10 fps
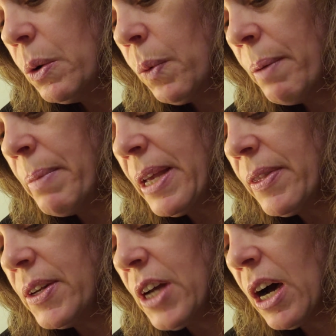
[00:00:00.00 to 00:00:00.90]
What made
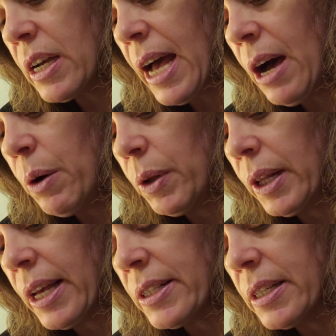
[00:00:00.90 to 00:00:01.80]
the dog
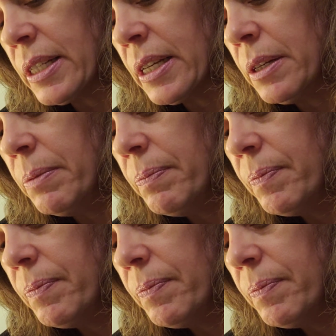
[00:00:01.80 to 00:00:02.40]
howl as it did?